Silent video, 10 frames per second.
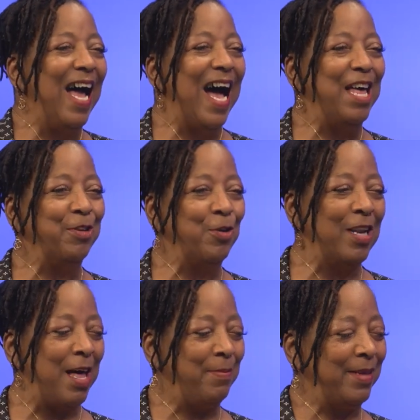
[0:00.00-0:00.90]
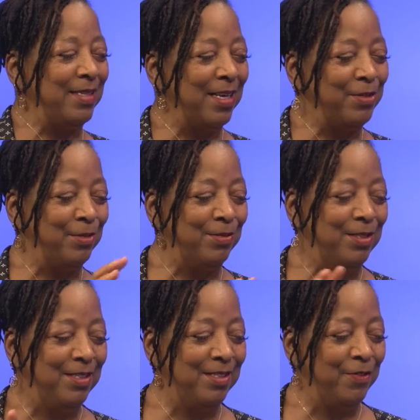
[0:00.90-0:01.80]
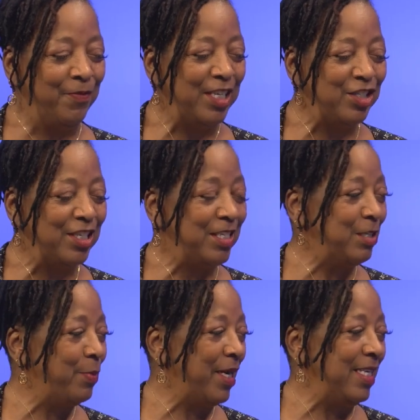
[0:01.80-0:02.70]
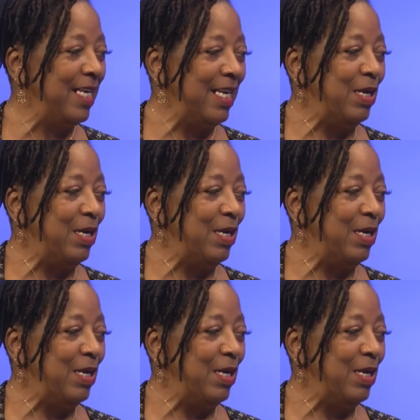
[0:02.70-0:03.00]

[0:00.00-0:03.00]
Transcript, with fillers: I don't know a lot about other divisions, but